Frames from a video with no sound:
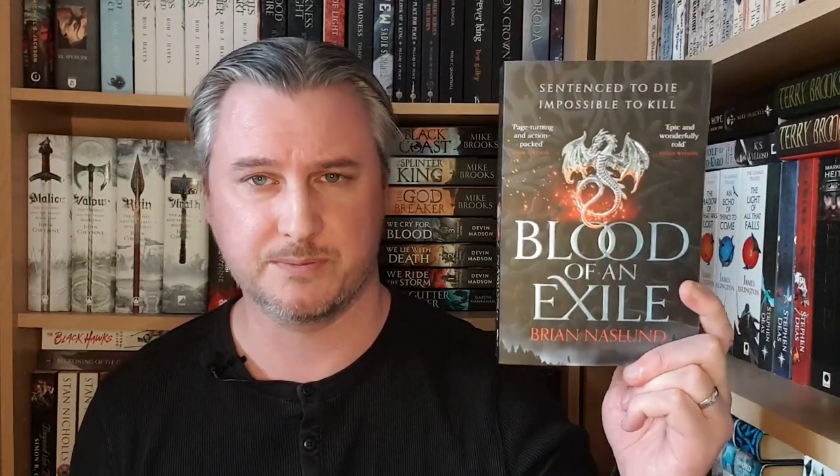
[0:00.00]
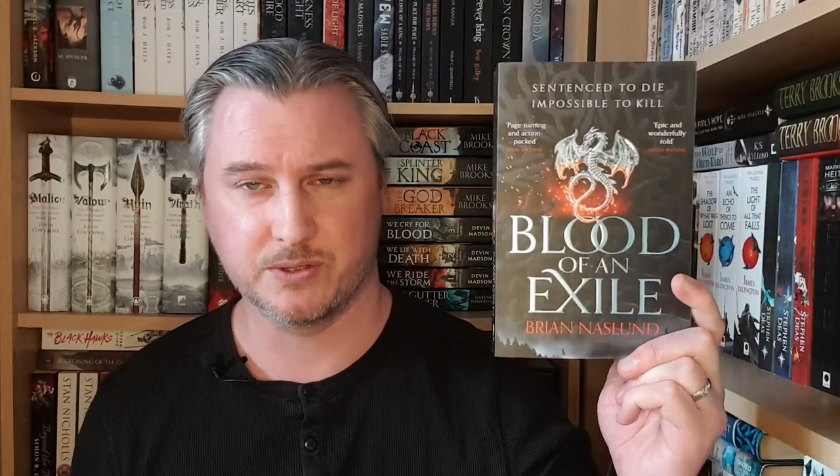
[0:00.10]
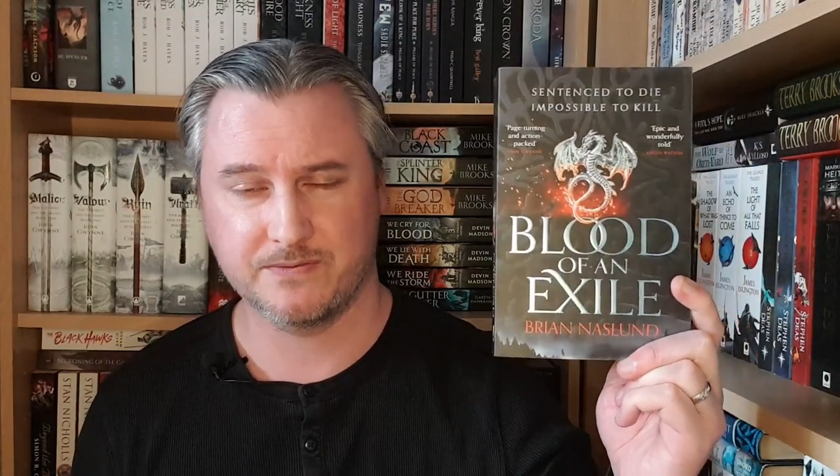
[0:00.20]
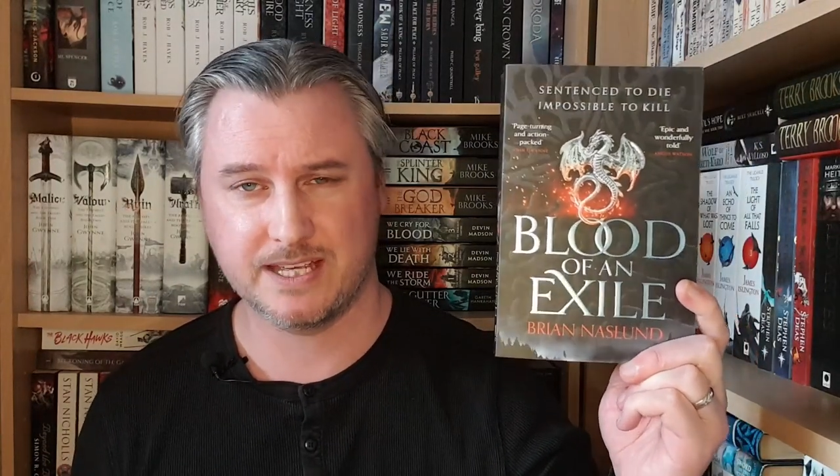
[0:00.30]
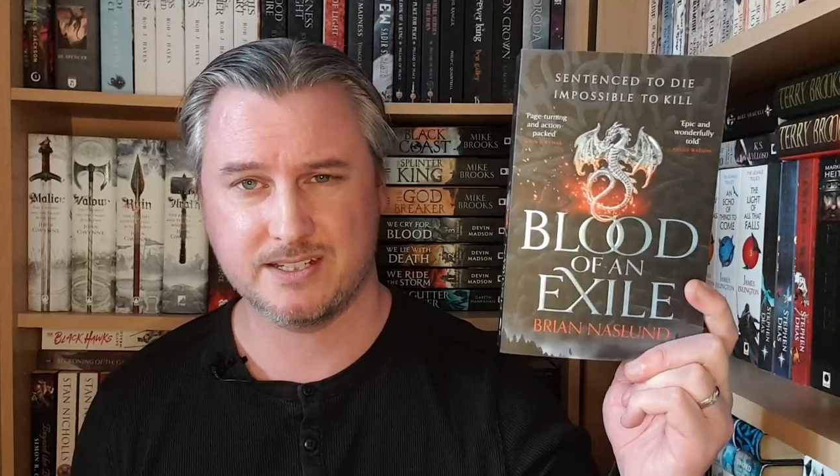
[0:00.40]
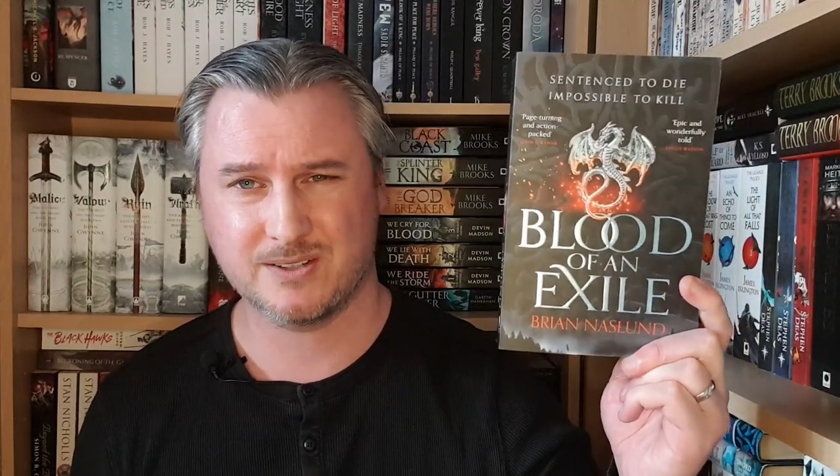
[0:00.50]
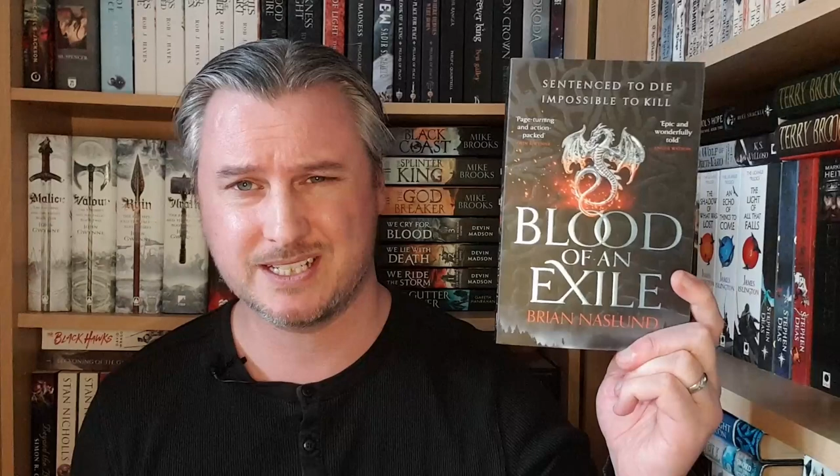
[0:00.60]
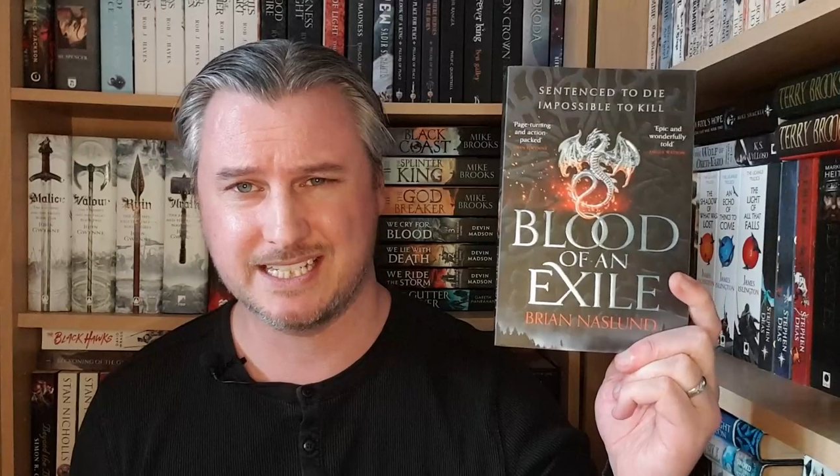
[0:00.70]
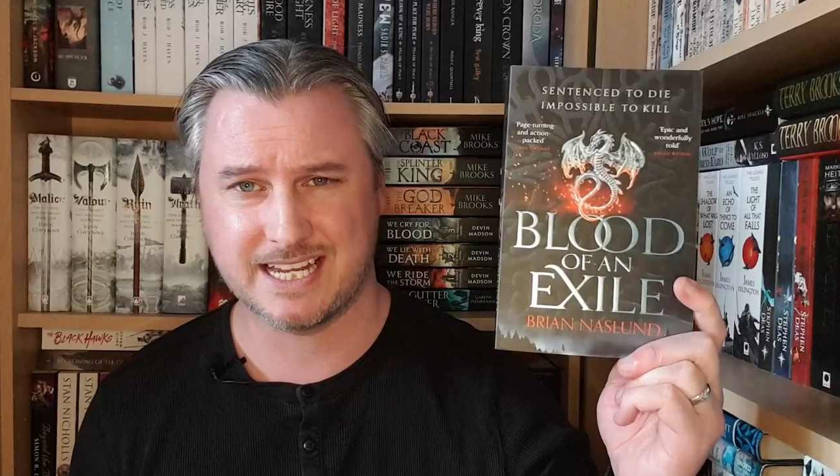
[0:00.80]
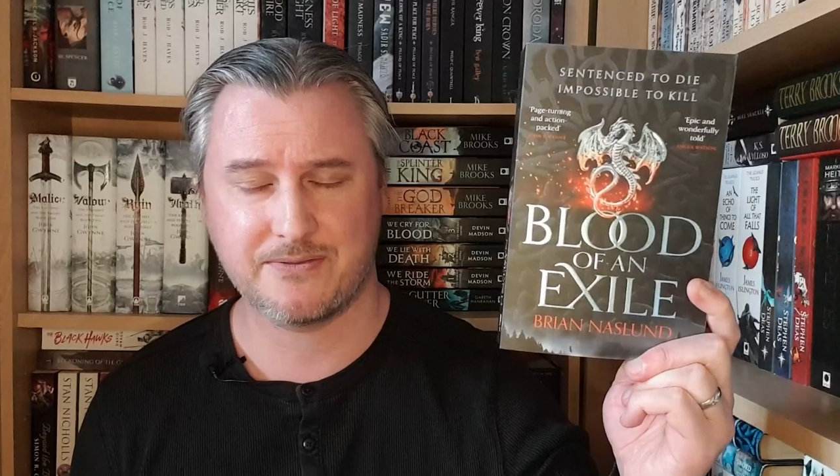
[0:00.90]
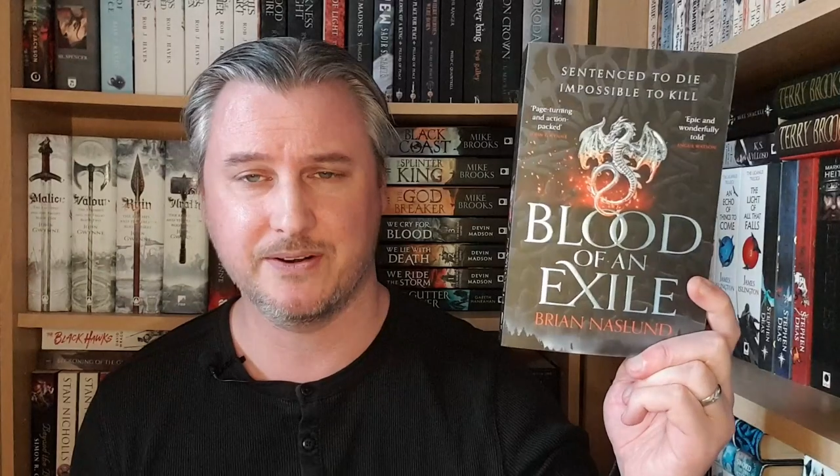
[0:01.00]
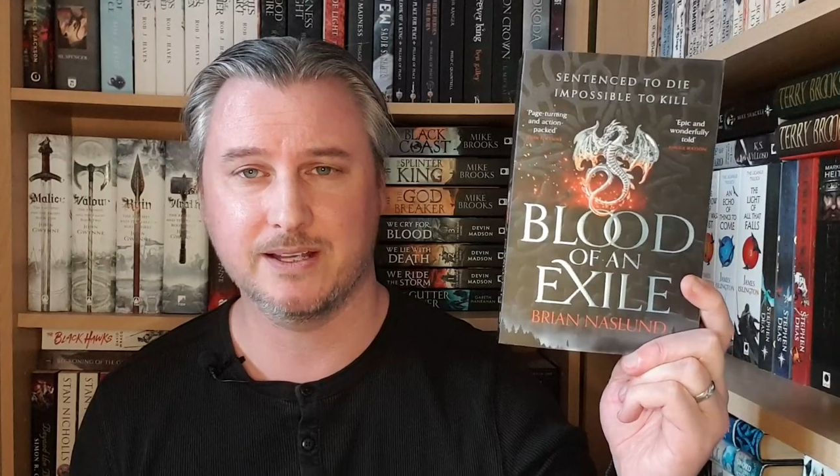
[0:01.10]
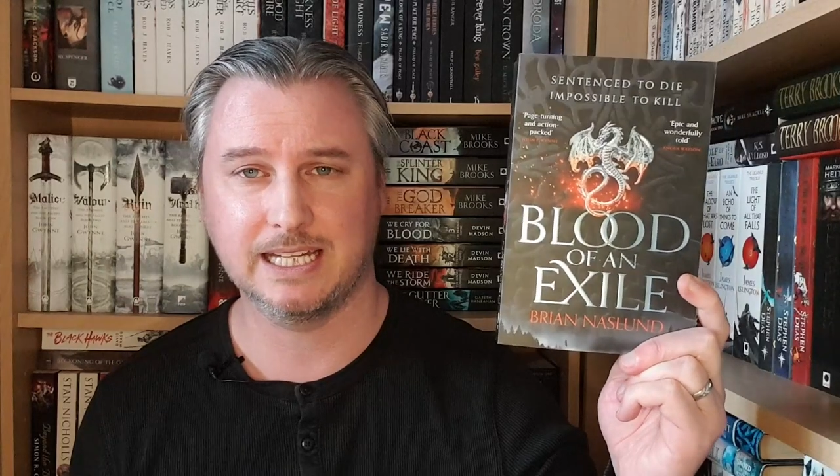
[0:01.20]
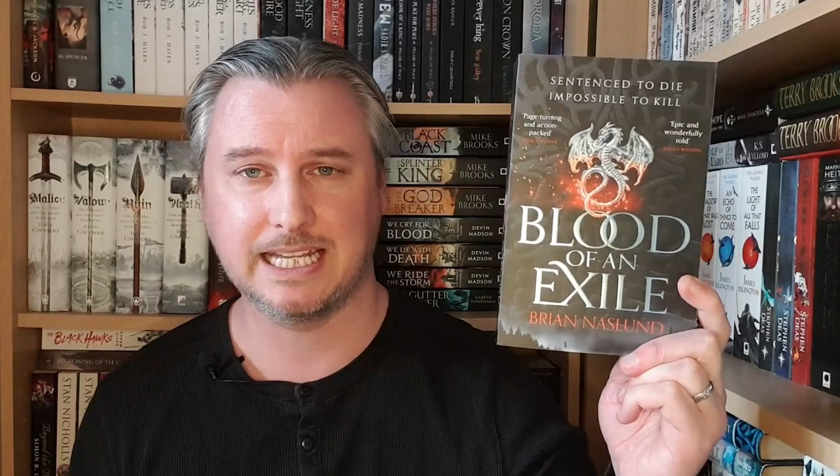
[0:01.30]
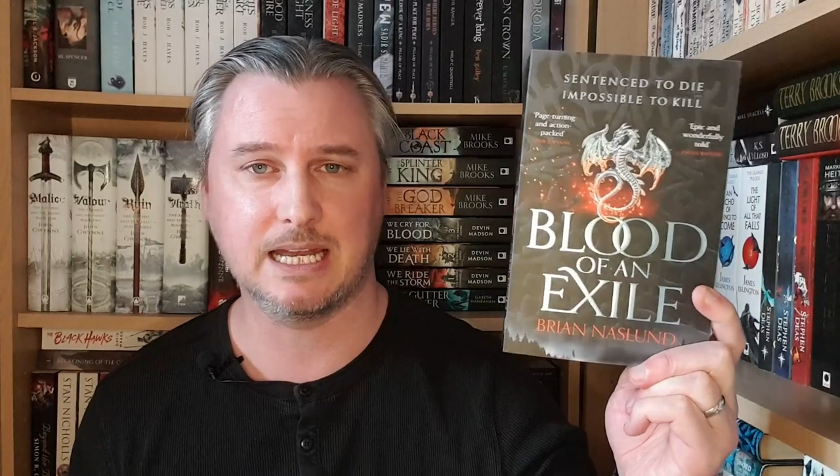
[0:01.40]
but these are
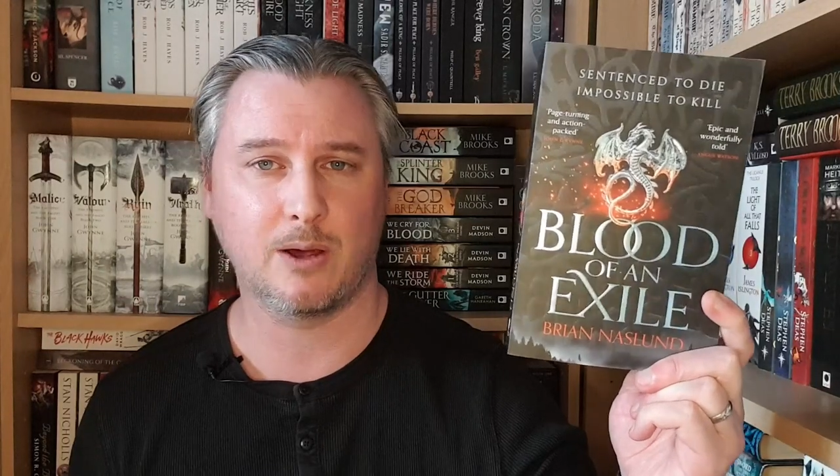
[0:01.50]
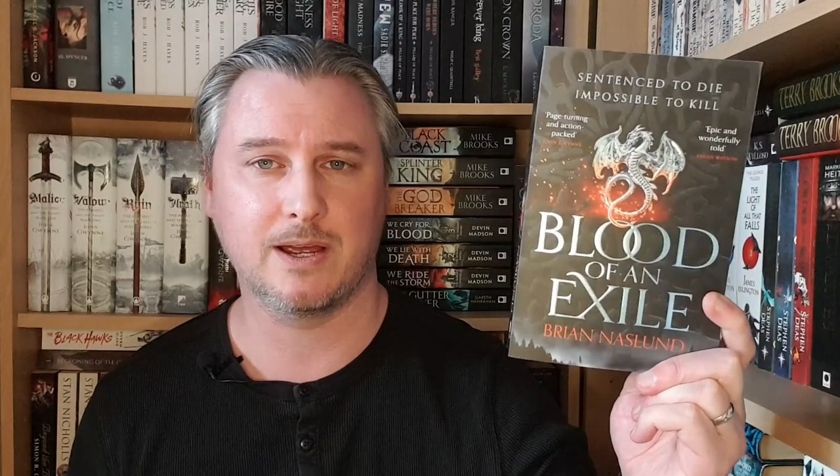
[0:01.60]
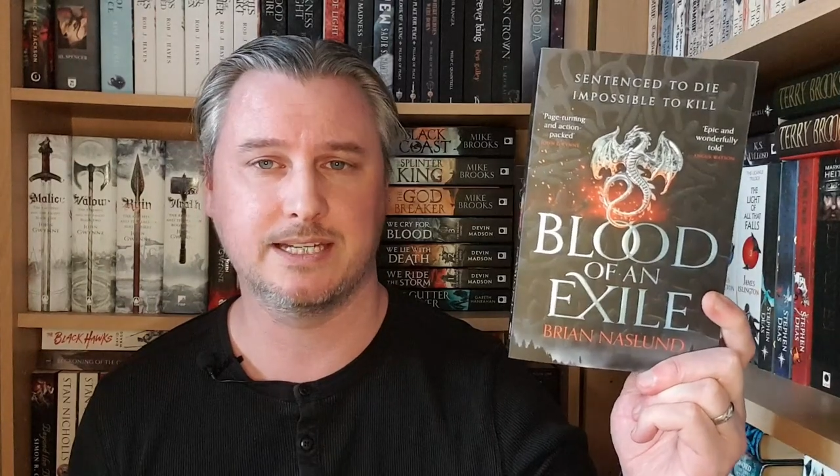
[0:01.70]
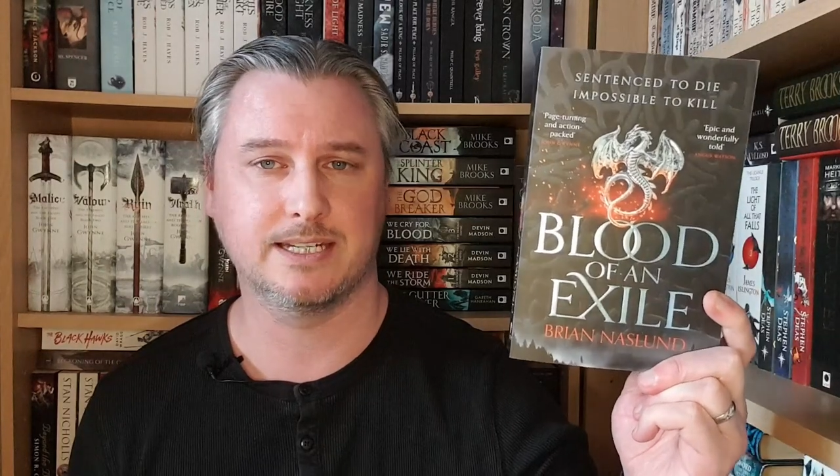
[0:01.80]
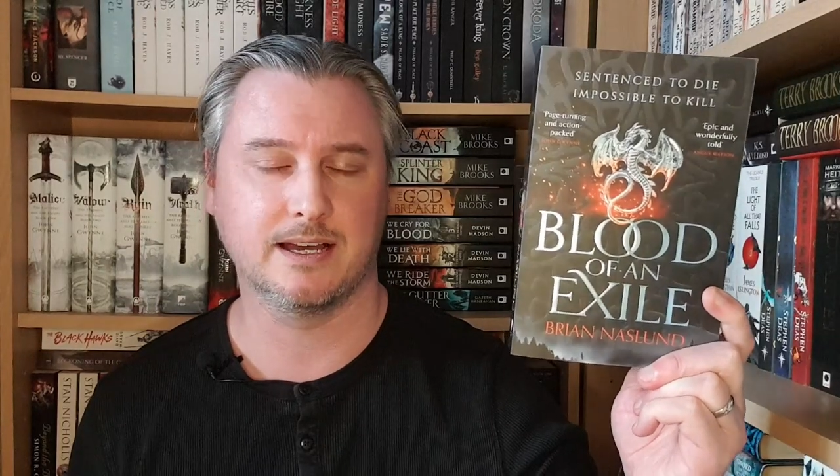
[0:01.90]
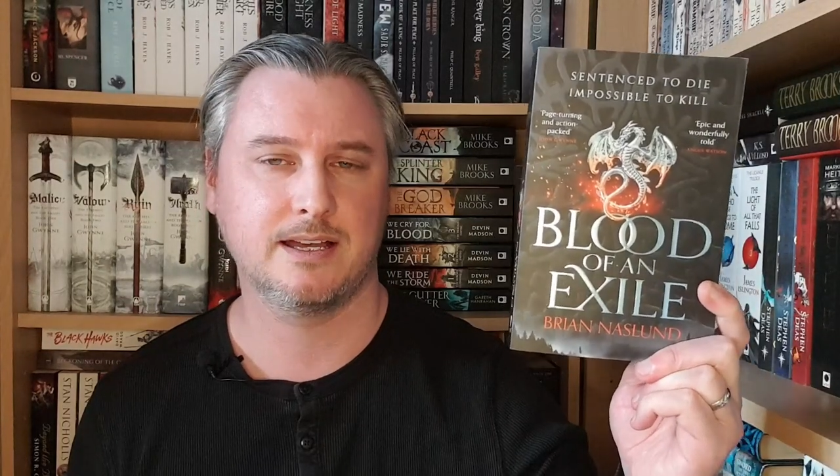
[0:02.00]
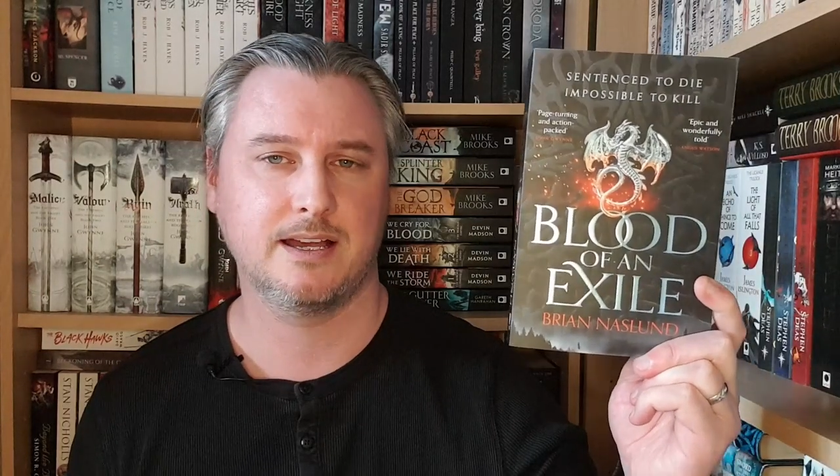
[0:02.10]
definitely lighter